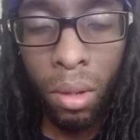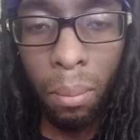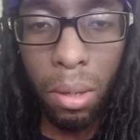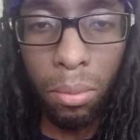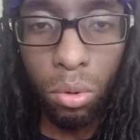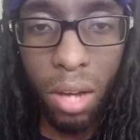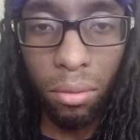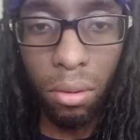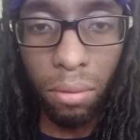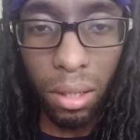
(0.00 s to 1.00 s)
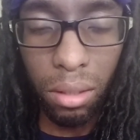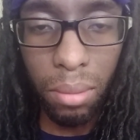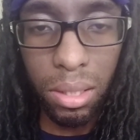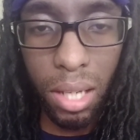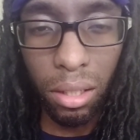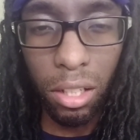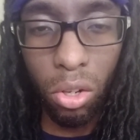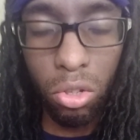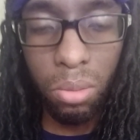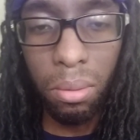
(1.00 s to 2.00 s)
People who have the victim mentality,
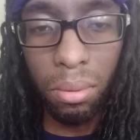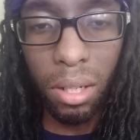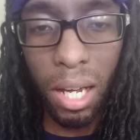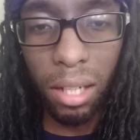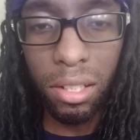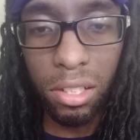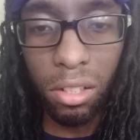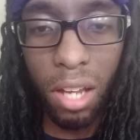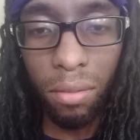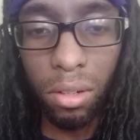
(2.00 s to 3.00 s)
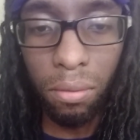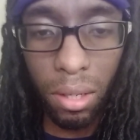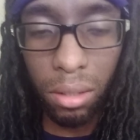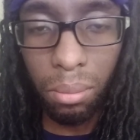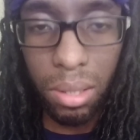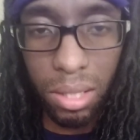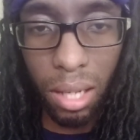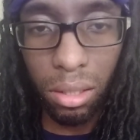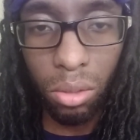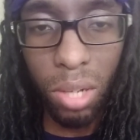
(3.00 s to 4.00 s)
those are people that I consider having the victim mentality.